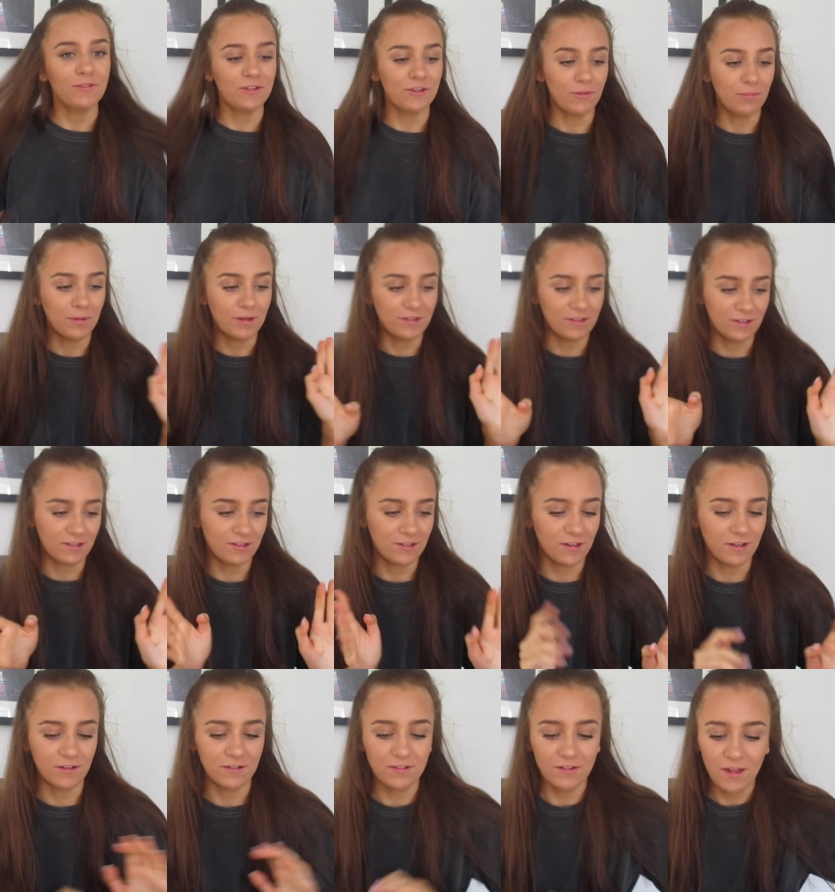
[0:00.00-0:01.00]
so please
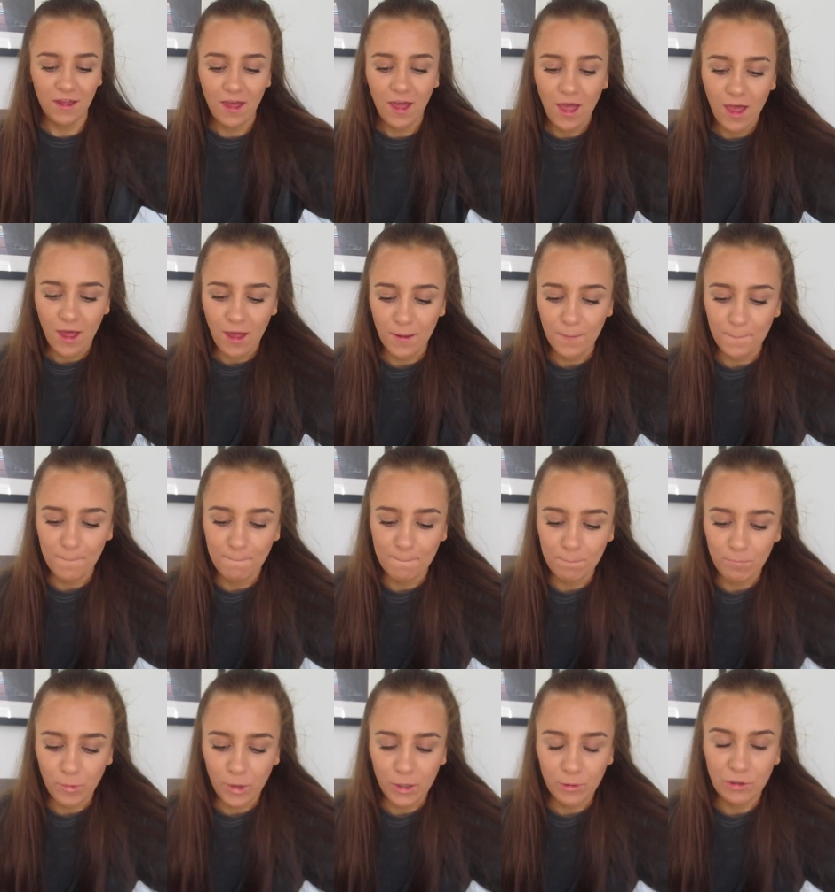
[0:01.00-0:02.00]
excuse.
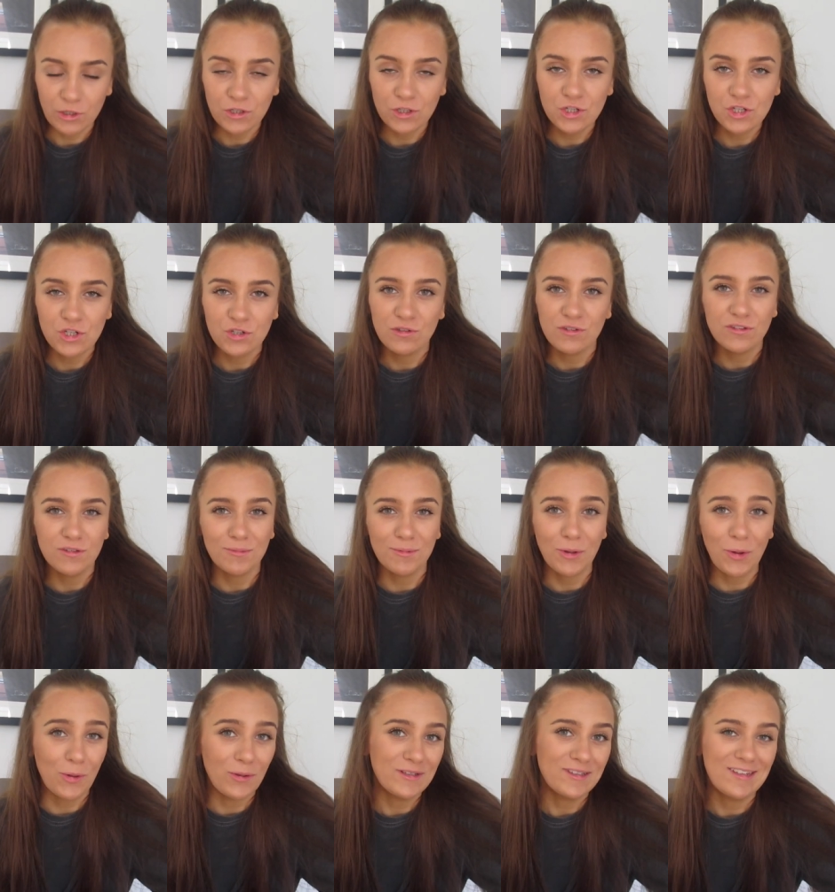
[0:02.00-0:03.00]
Um, but I'm going to shoot some
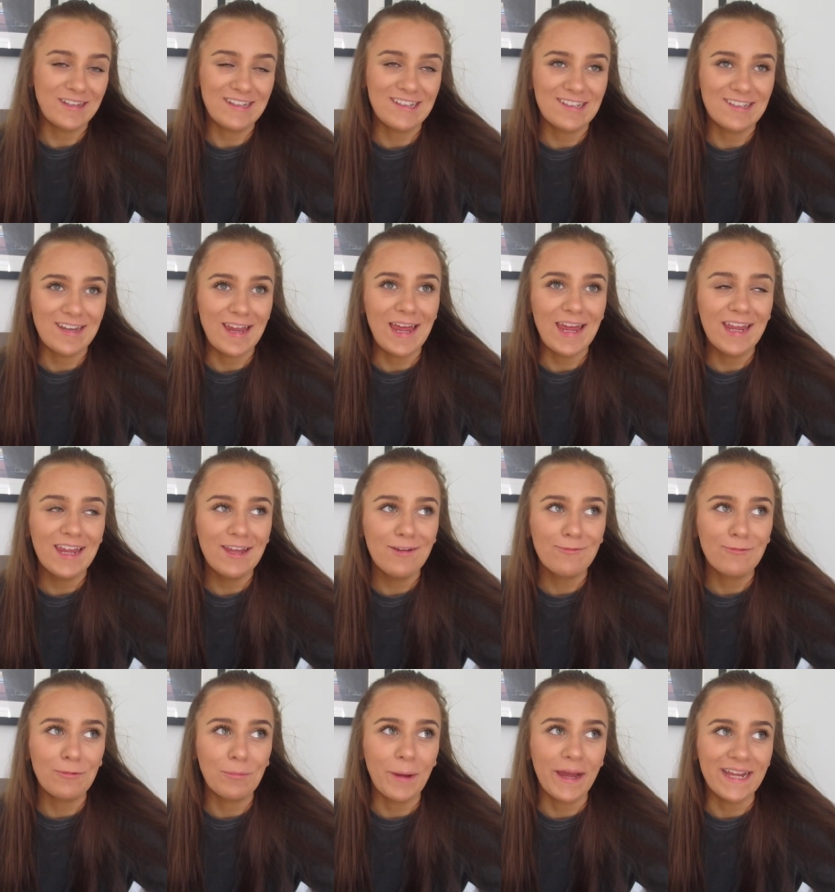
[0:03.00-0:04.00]
content today
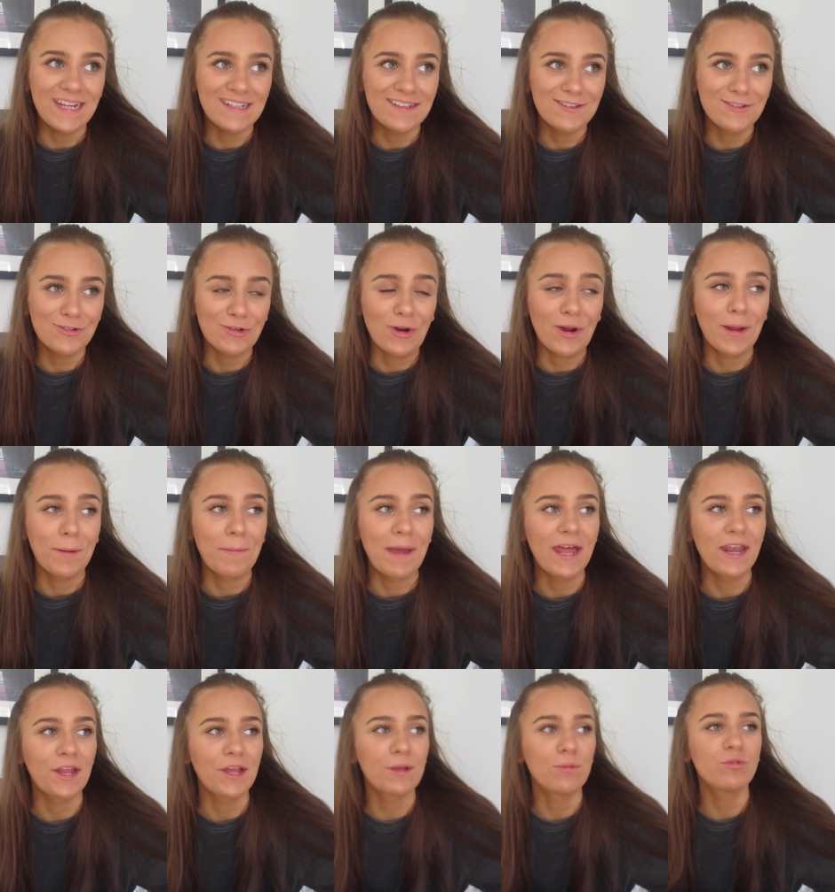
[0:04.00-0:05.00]
for my Instagram
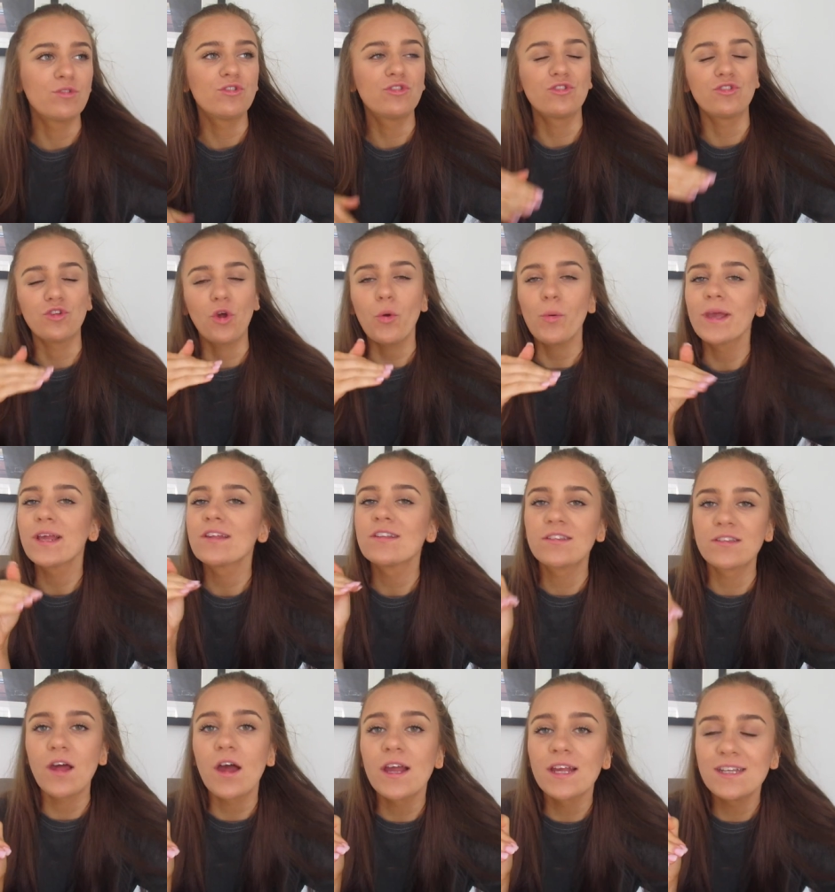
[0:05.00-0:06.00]
and I am so
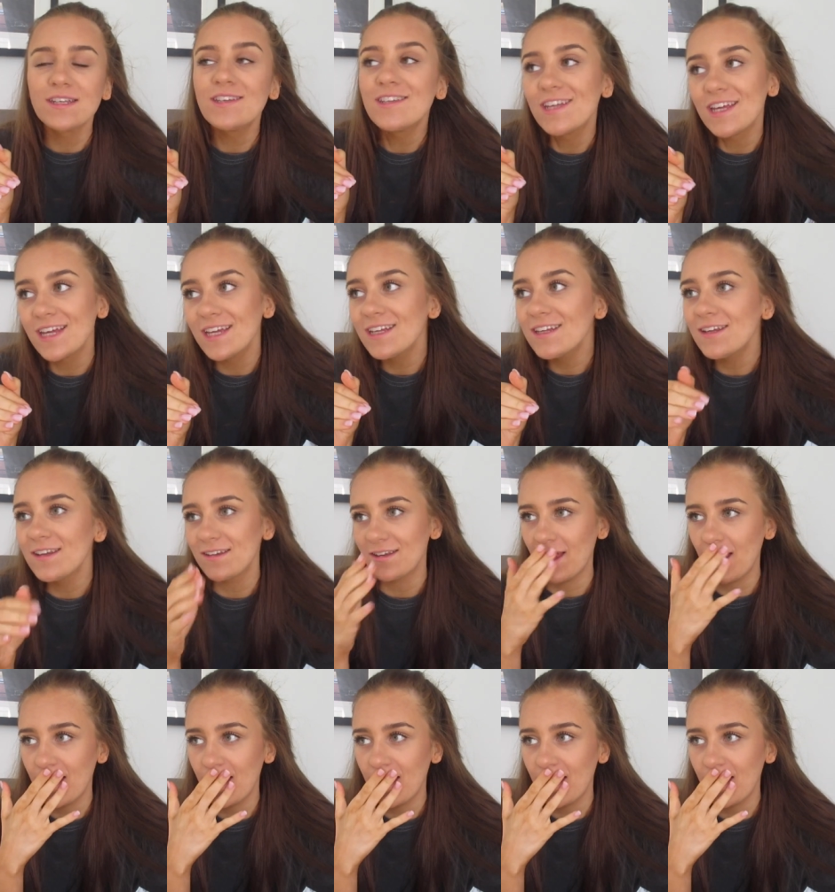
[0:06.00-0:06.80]
excited.